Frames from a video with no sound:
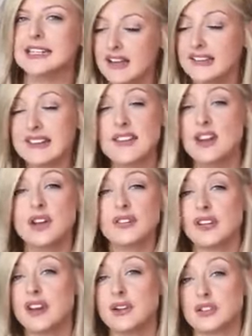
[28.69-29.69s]
As I say,
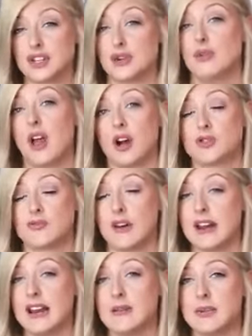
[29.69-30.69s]
they're not too large
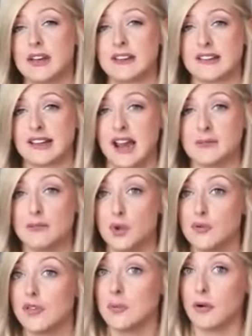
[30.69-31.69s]
really, because I can
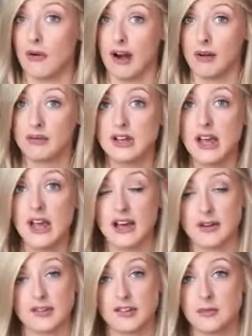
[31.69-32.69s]
move them around. I
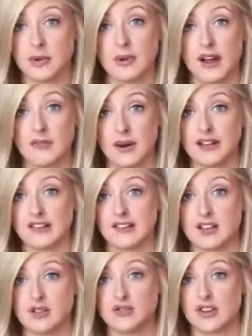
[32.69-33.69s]
know some people have plants that
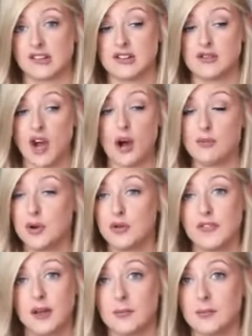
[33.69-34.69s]
you can't move
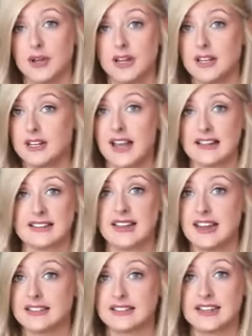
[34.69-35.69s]
them. That's
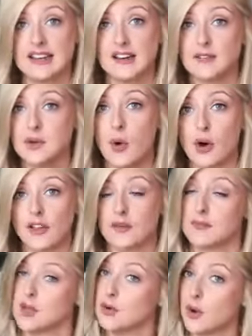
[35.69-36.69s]
it. If you water
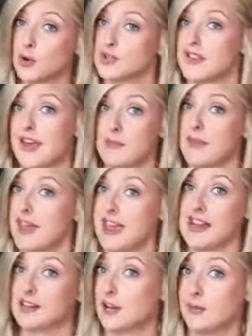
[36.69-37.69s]
them, you go to them. They
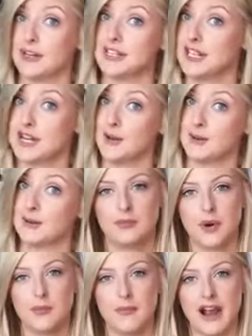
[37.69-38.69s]
ain't coming to you.
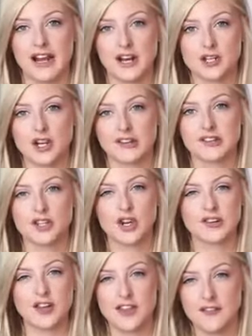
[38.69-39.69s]
But mine are
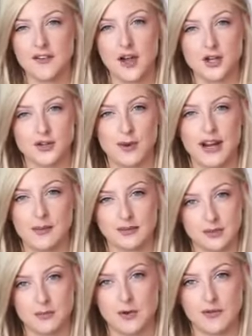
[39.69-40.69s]
just on the verge of being able
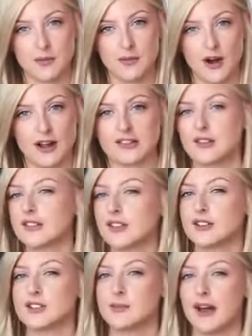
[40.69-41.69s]
to move them around, so it's
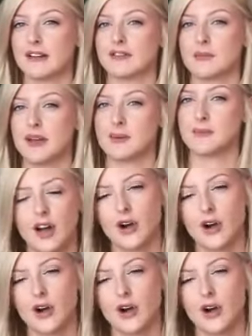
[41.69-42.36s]
not too bad for me.